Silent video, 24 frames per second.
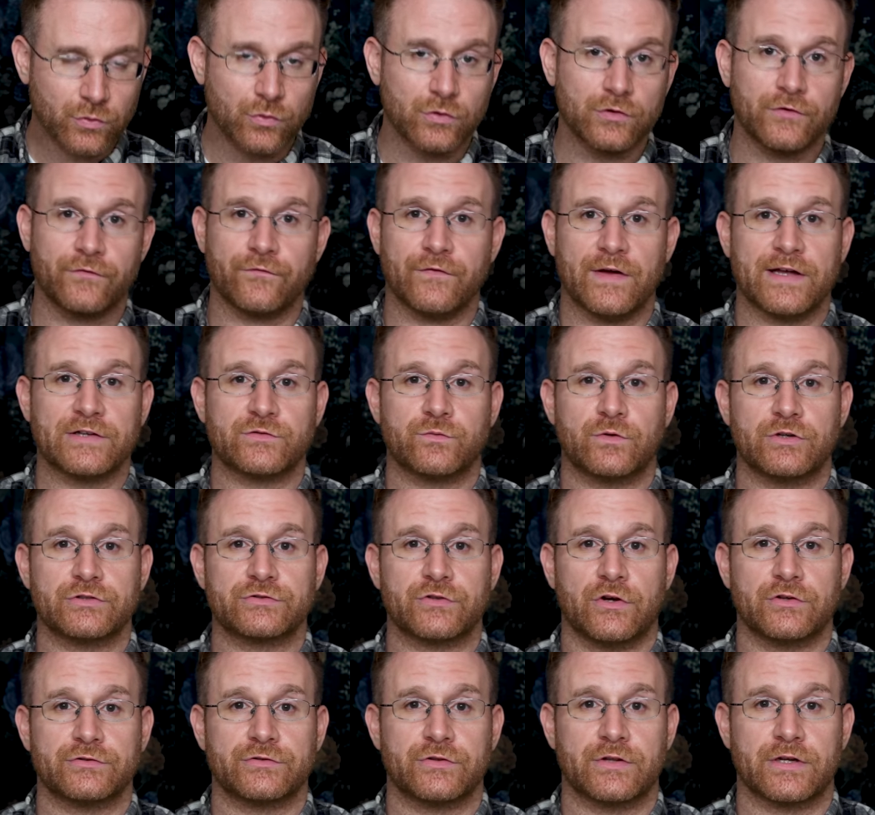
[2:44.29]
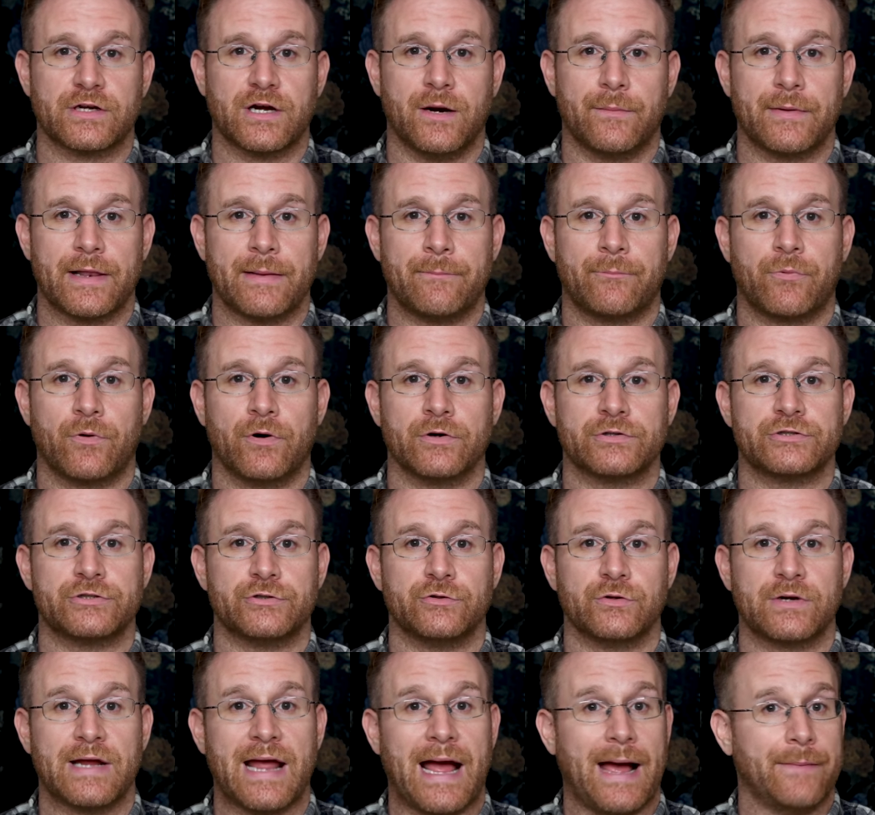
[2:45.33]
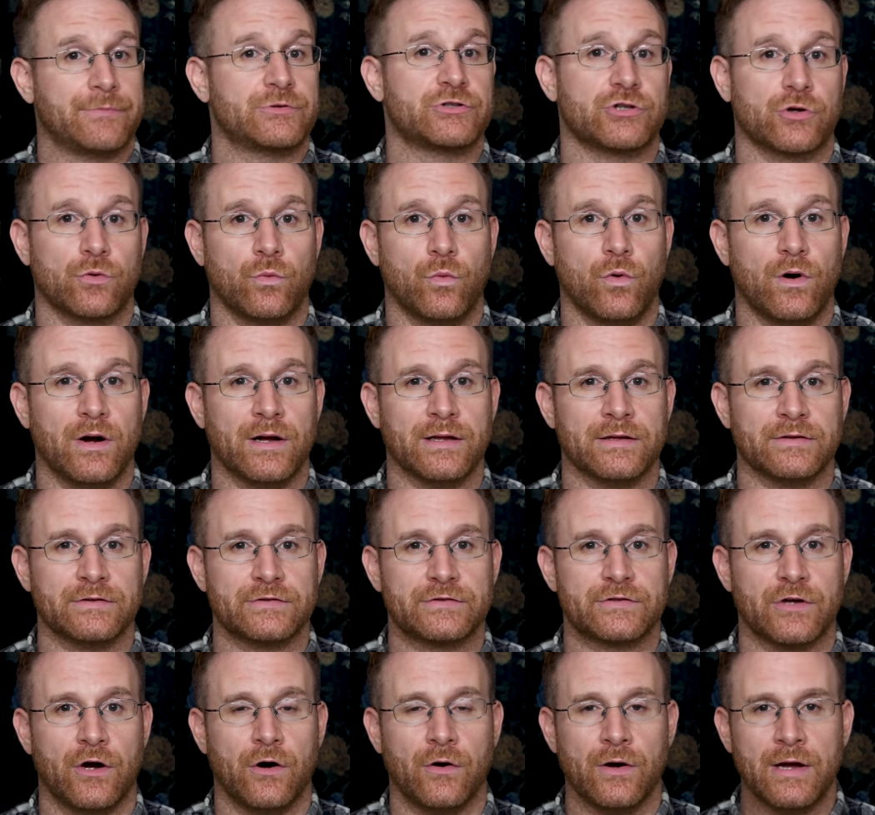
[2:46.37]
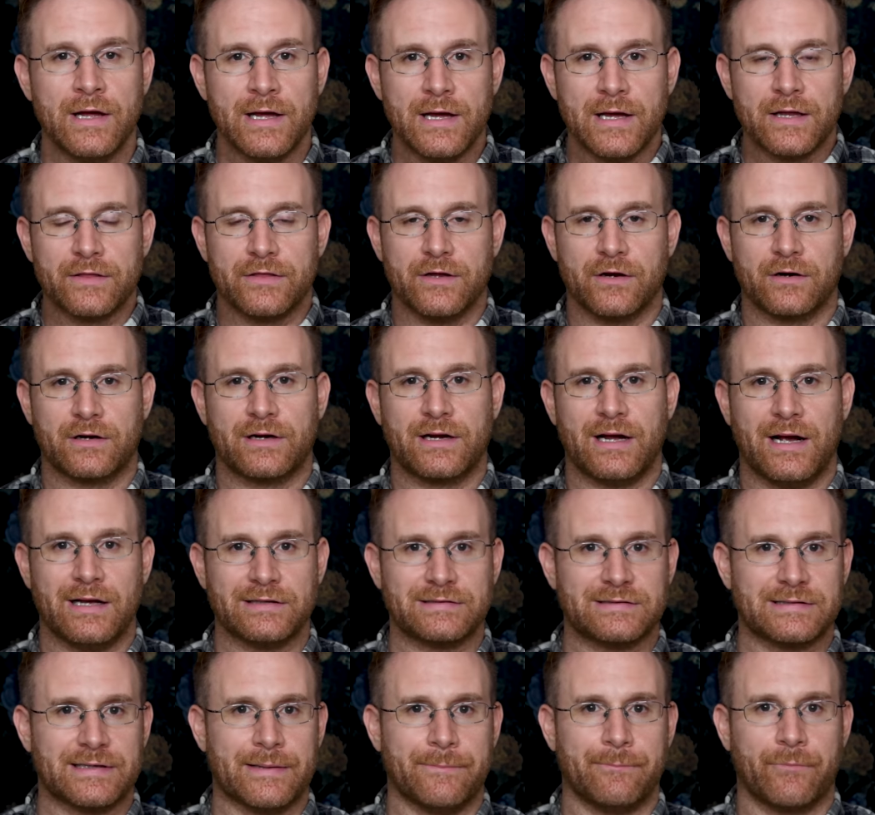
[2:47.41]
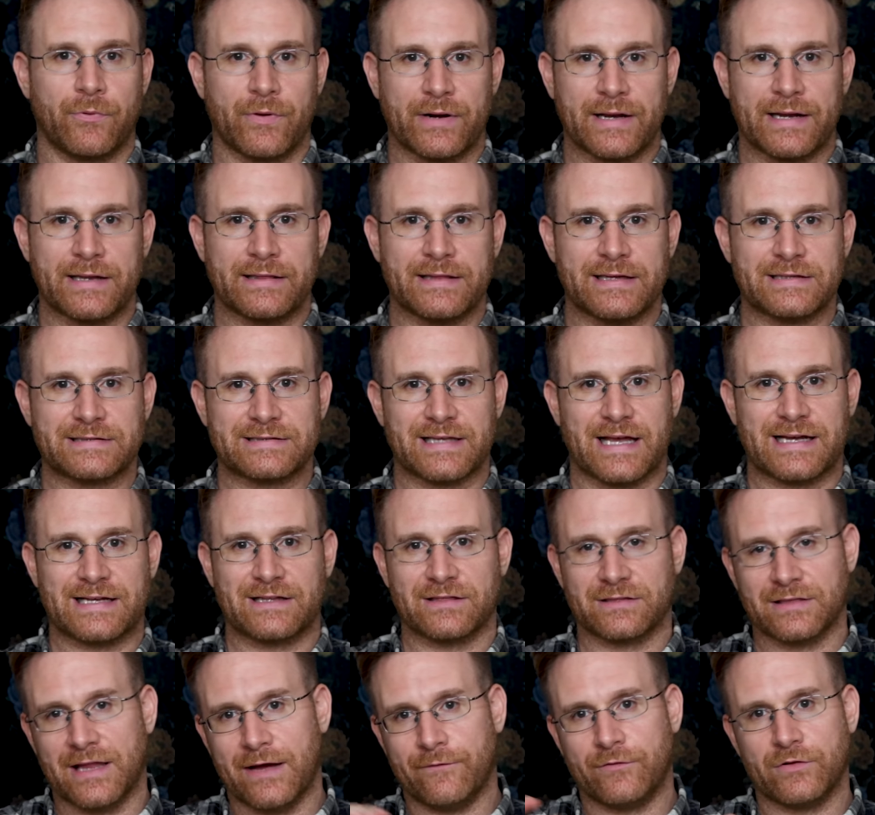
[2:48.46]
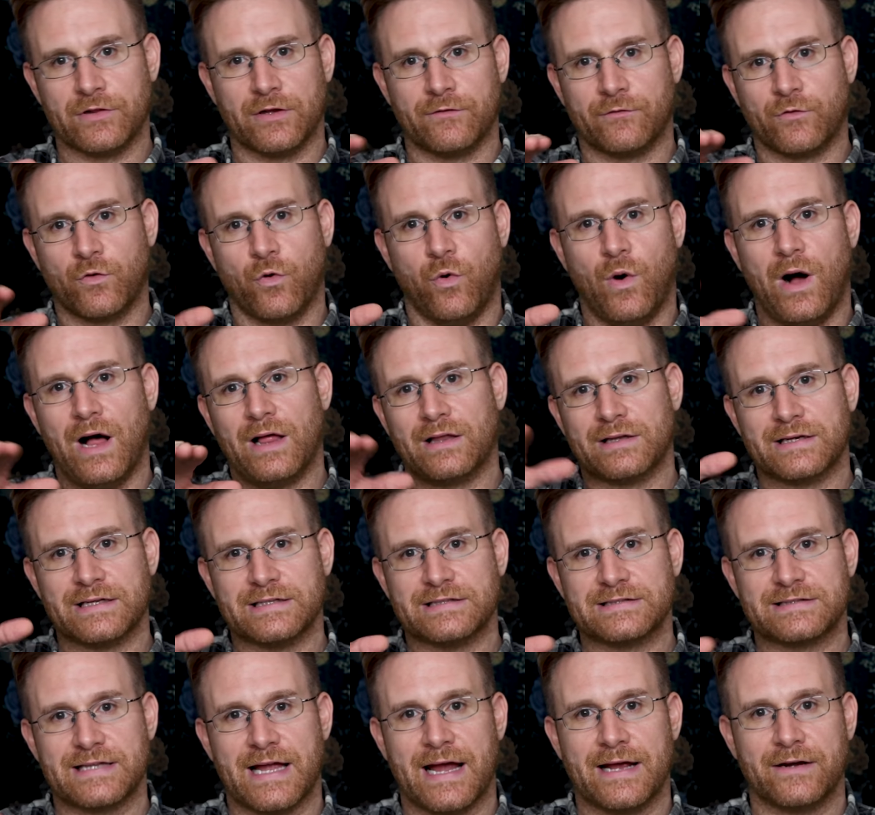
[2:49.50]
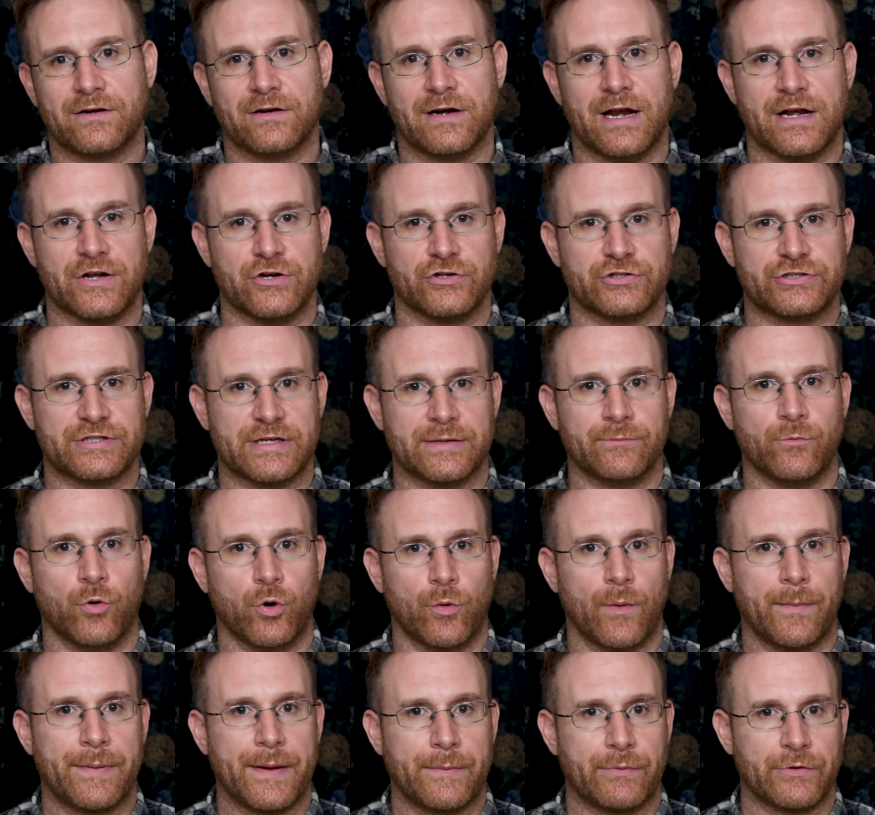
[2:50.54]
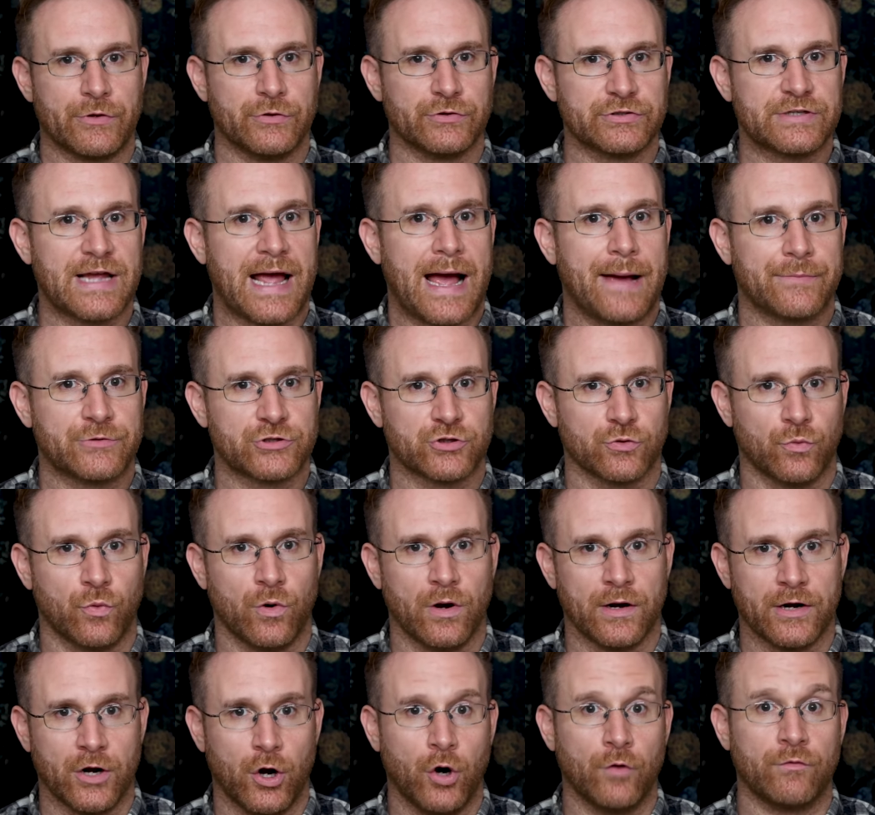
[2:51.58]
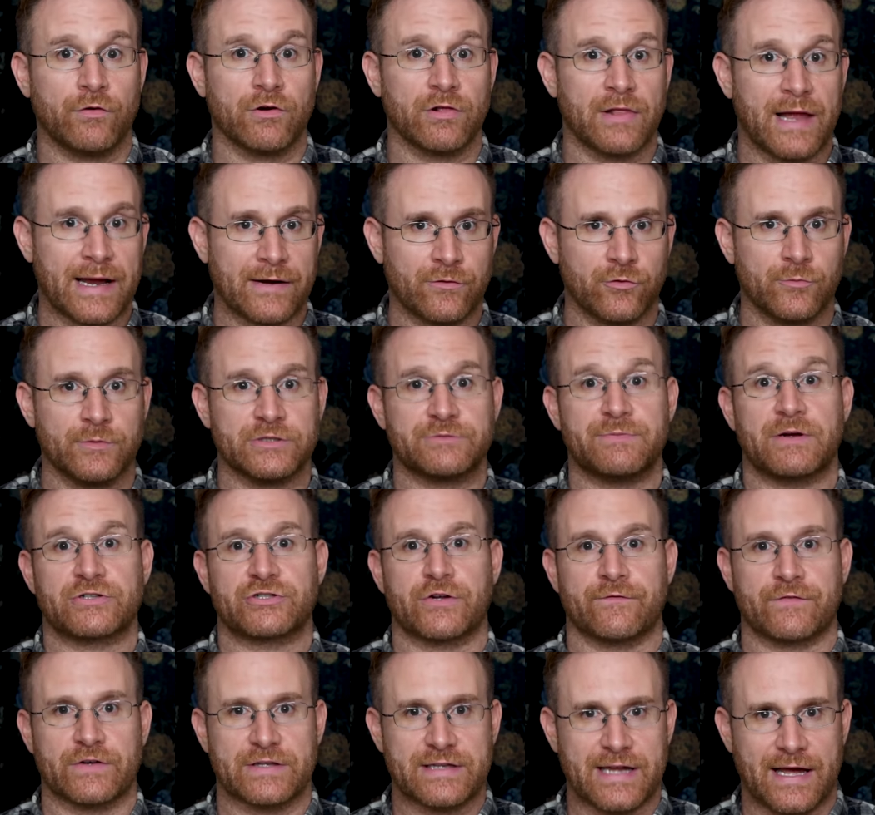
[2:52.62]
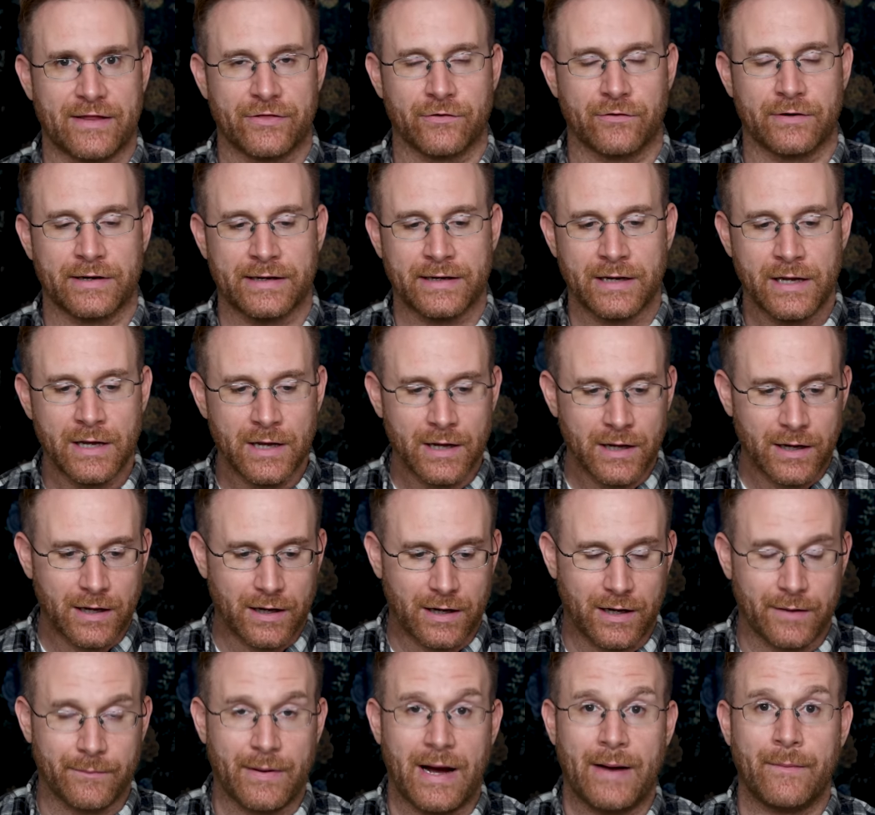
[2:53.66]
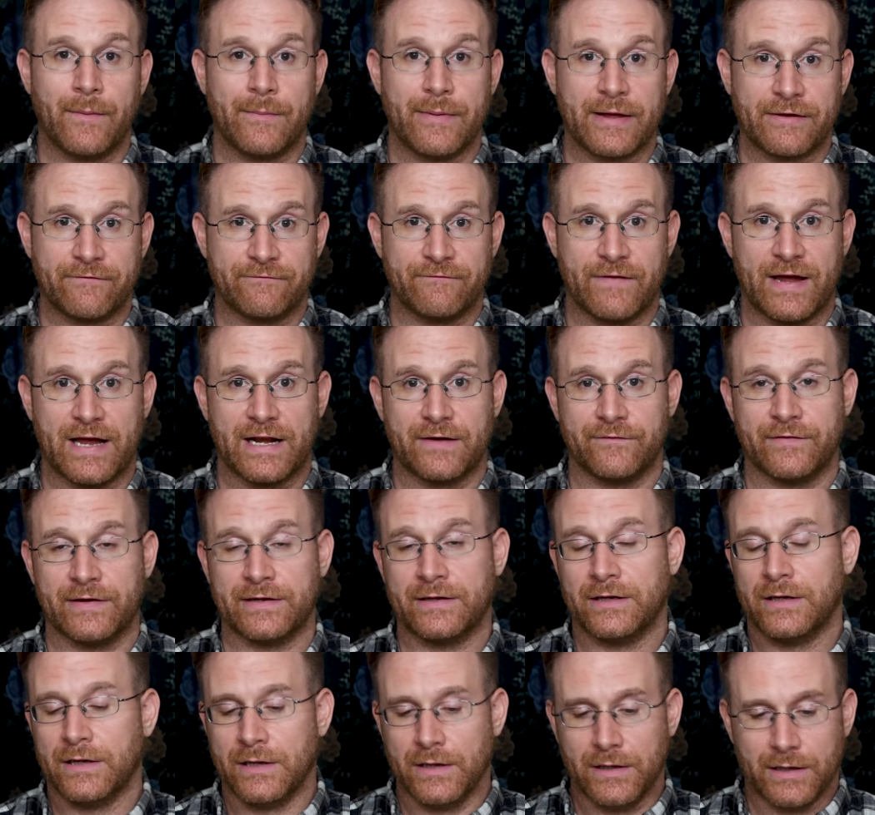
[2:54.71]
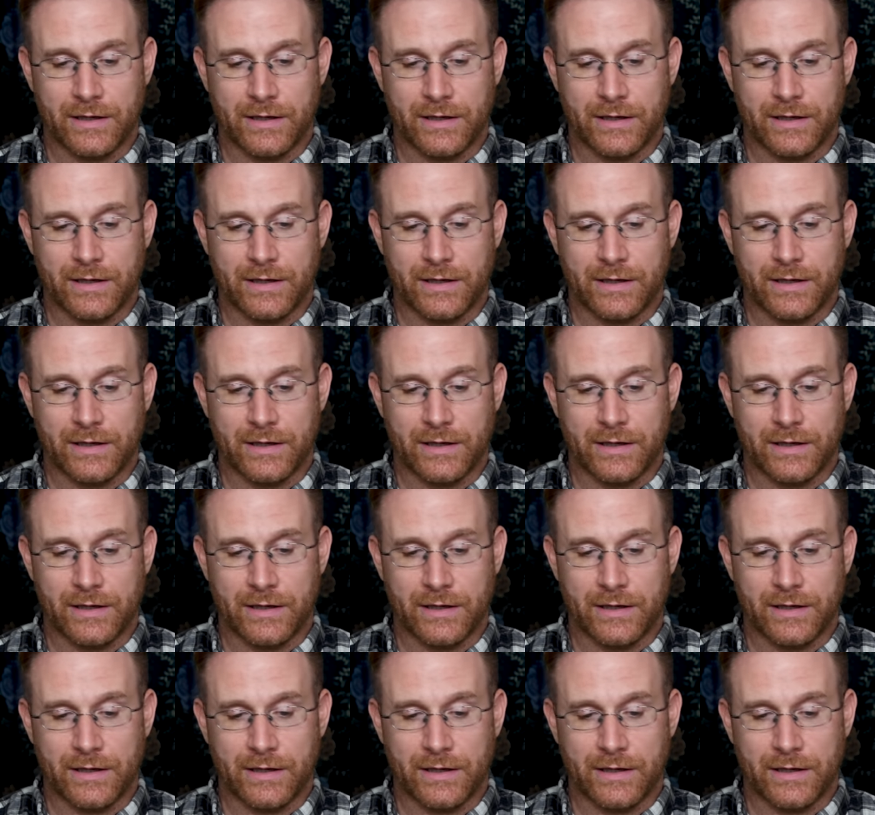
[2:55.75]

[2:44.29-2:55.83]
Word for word: cool is Phase One is also the company that brought you Capture One, so they're constantly bringing this like level of quality standard, and you're seeing more and more people use Capture One over Lightroom, especially for tethering. I'm a big fan of it.